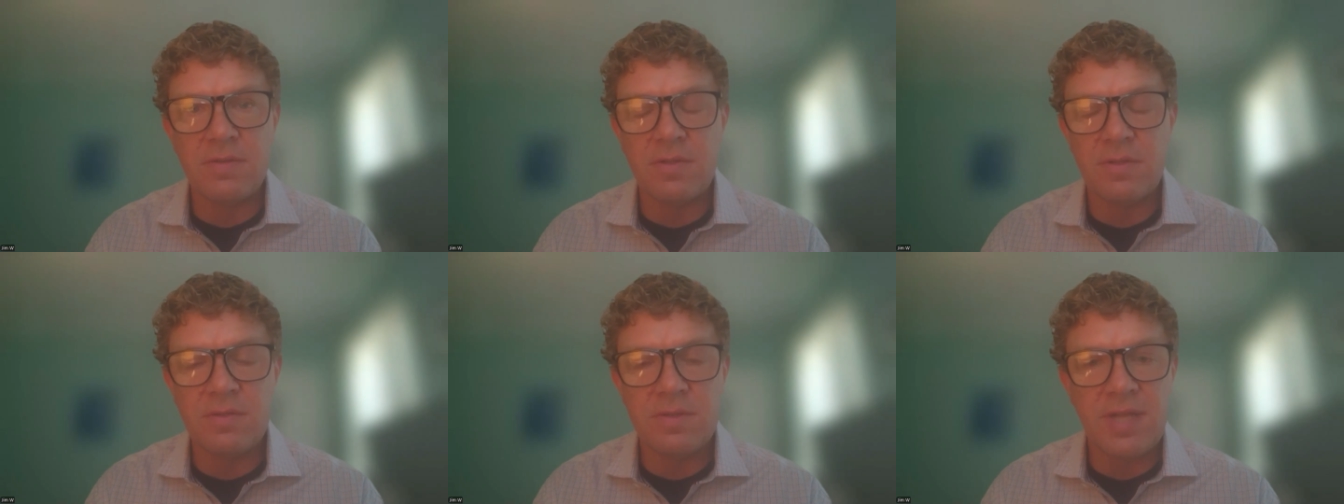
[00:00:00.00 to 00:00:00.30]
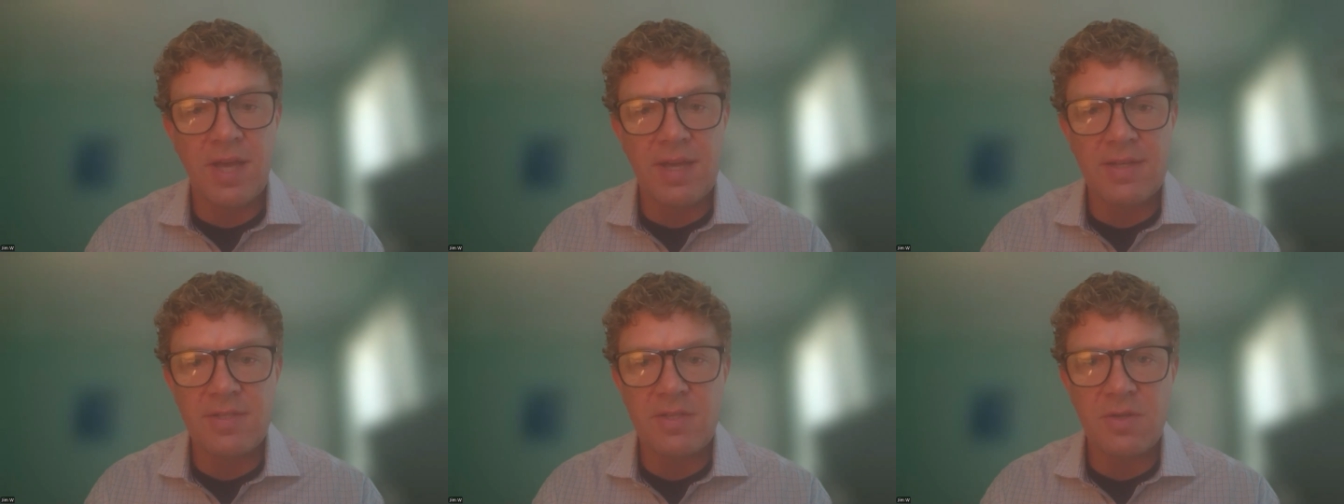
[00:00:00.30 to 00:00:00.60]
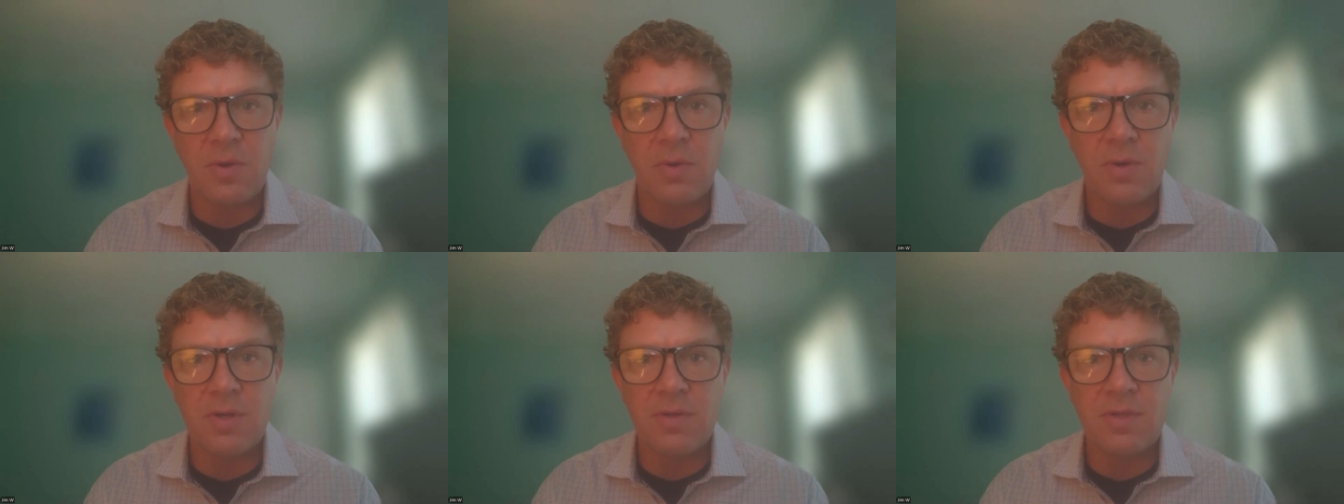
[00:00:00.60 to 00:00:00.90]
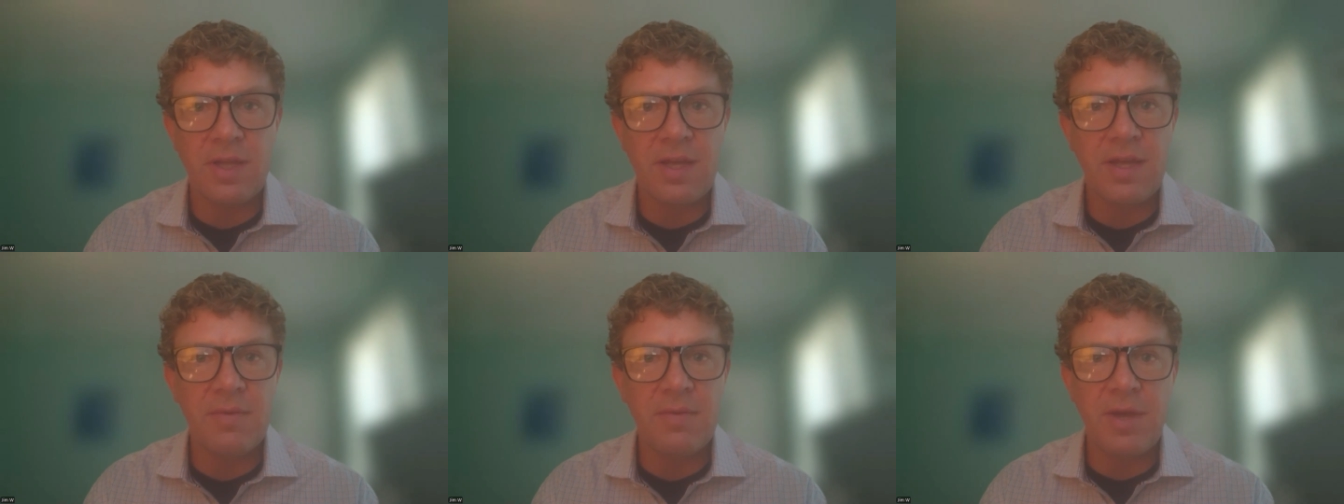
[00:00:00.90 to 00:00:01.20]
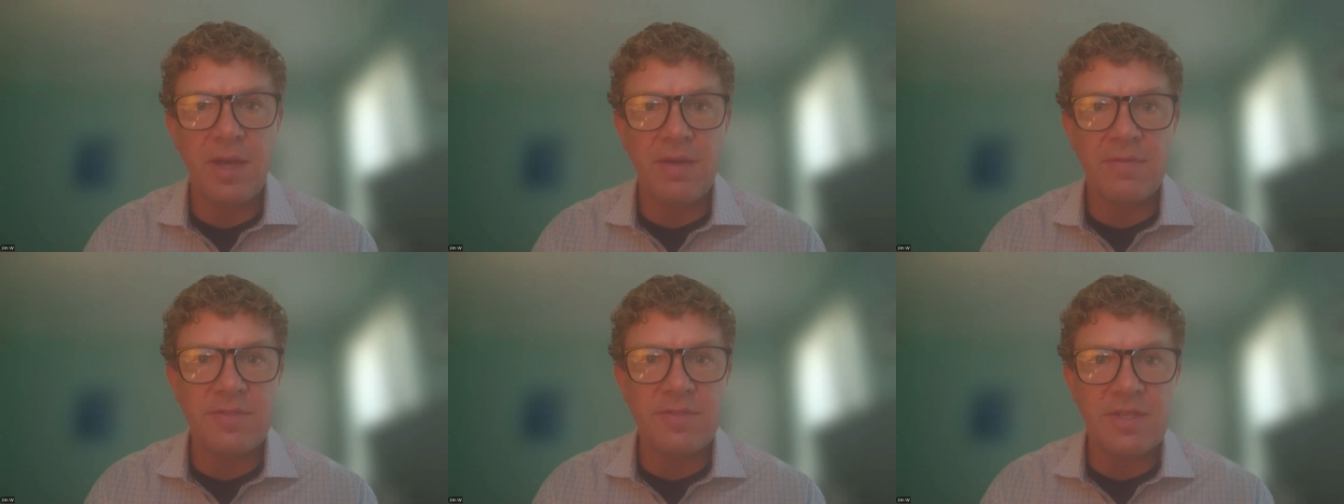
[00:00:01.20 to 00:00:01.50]
test quarterly.
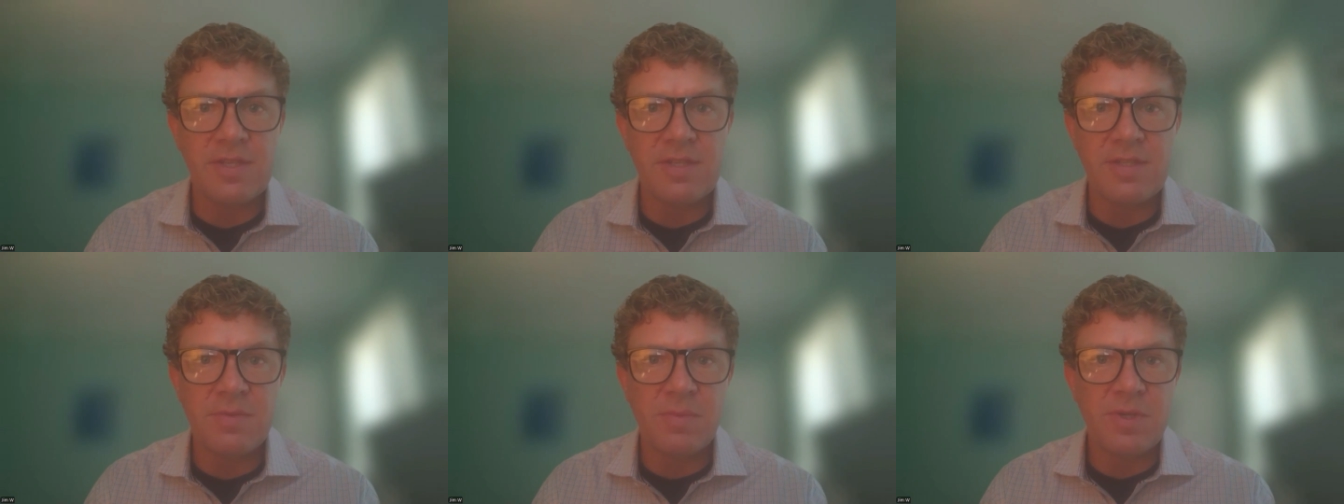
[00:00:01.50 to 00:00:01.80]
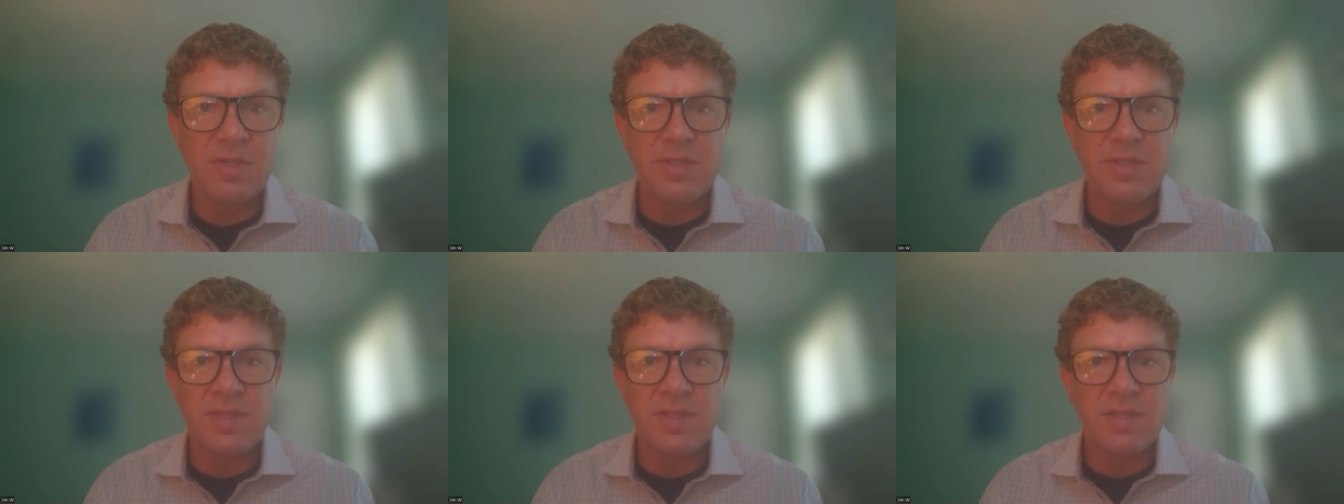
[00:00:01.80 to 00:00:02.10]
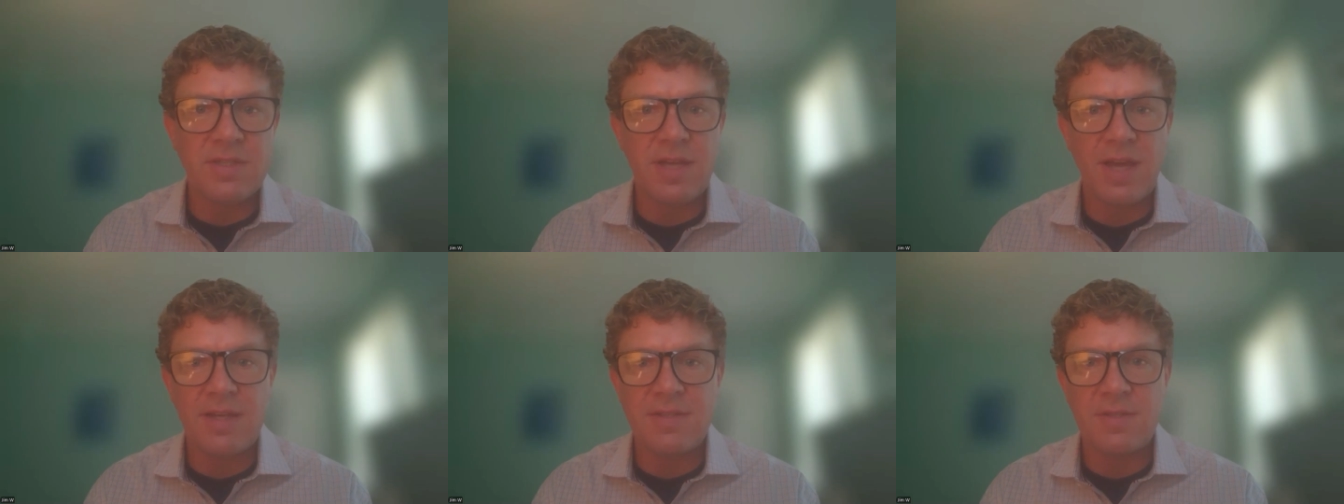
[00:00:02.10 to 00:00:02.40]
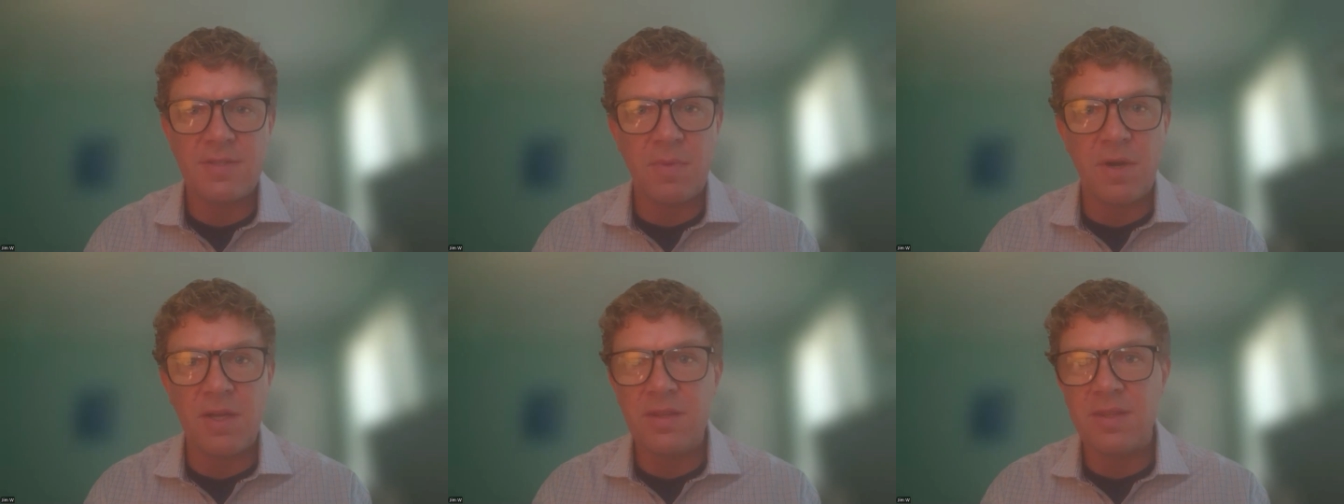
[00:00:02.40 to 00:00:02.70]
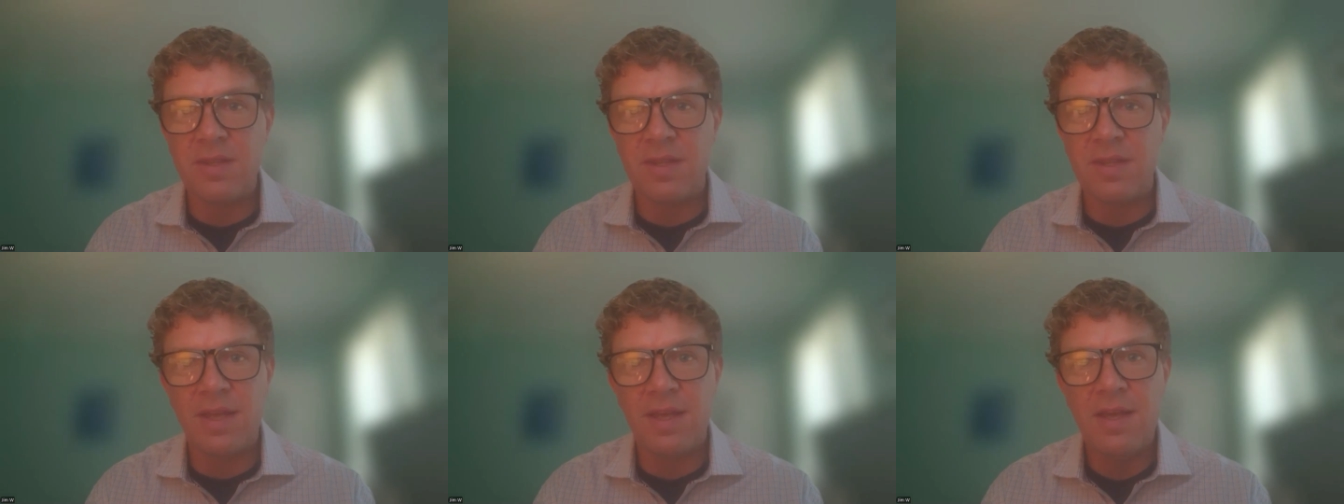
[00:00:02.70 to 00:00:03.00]
We have C-suites that test
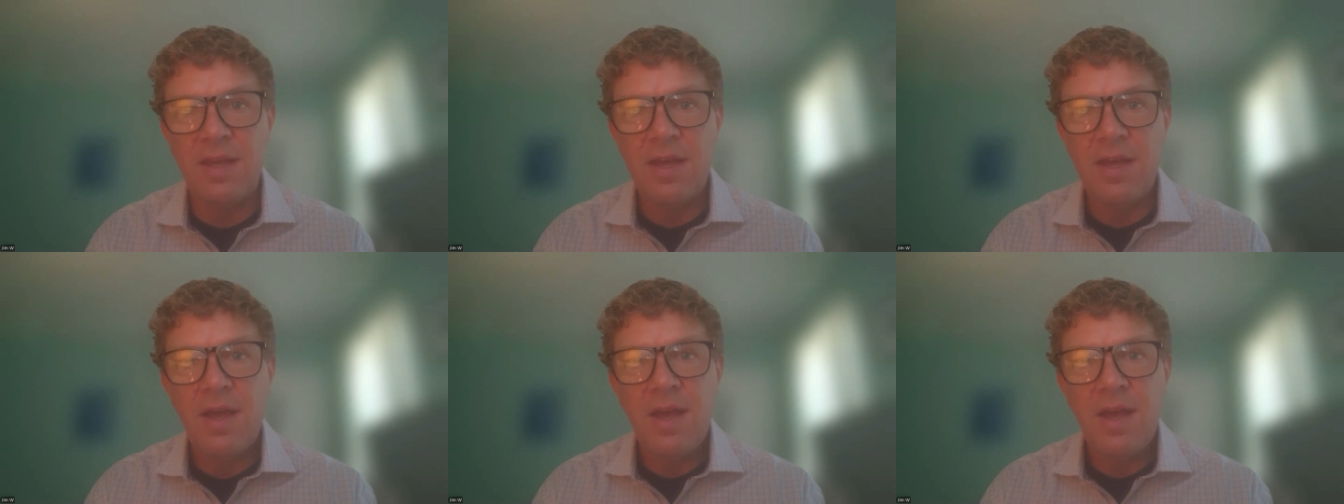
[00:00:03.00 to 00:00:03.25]
monthly.